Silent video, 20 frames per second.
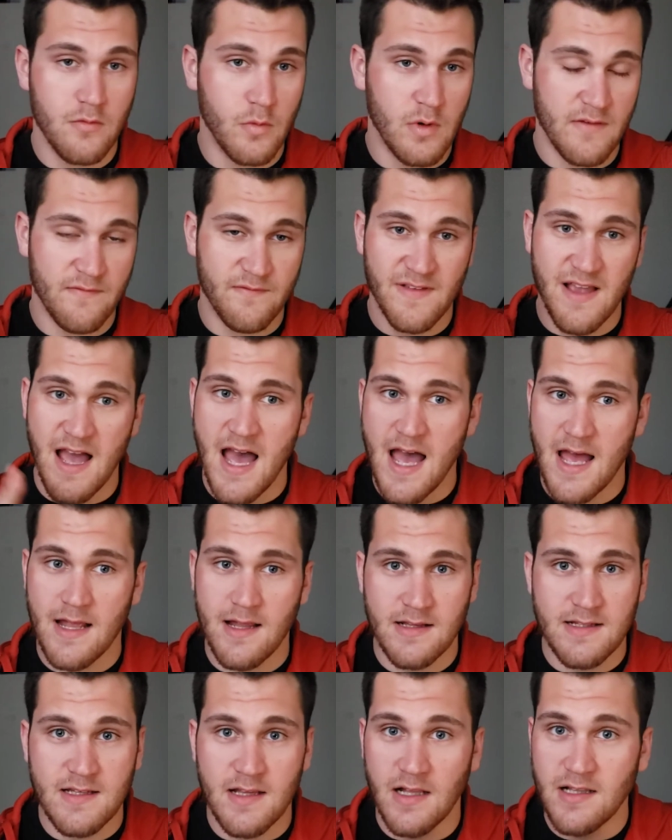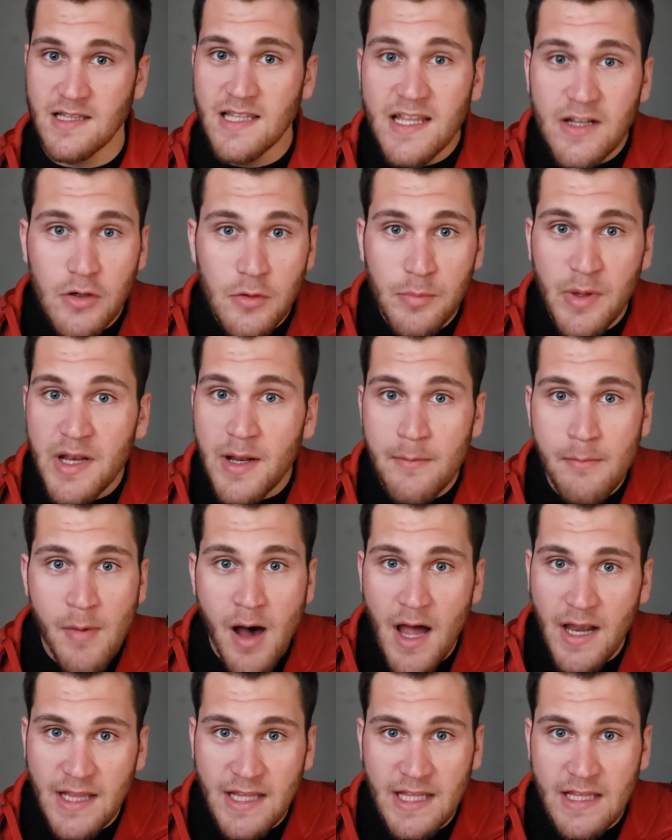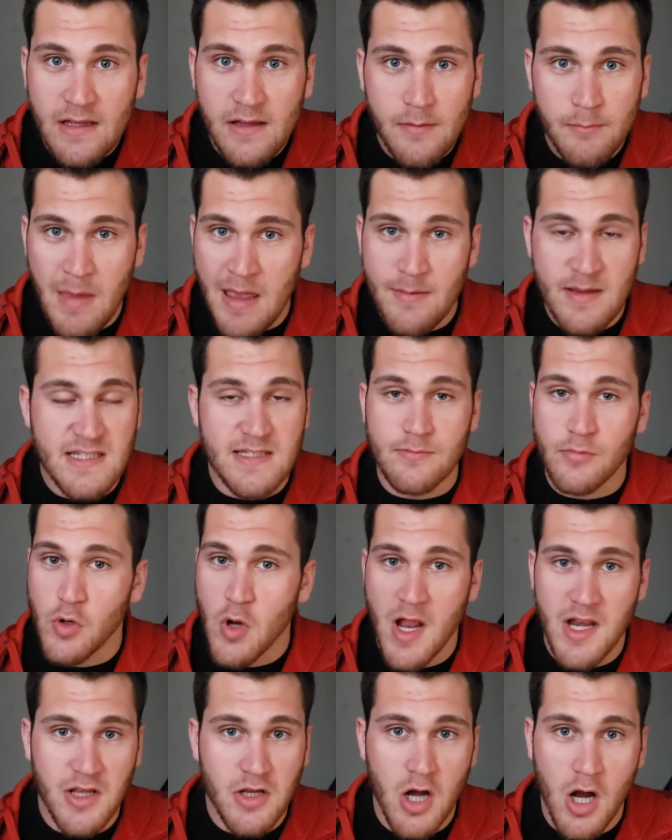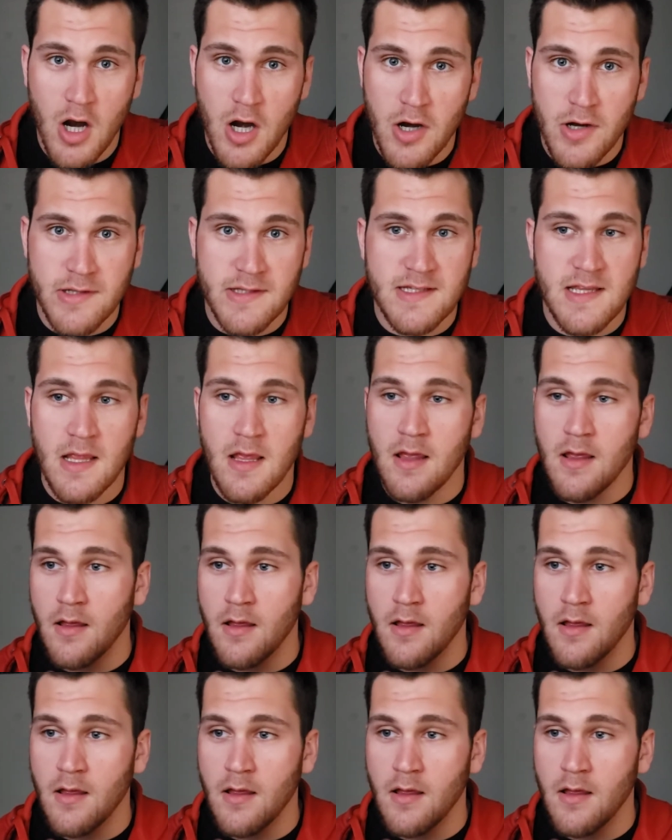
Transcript: we've got a little bit of money, maybe some credit cards.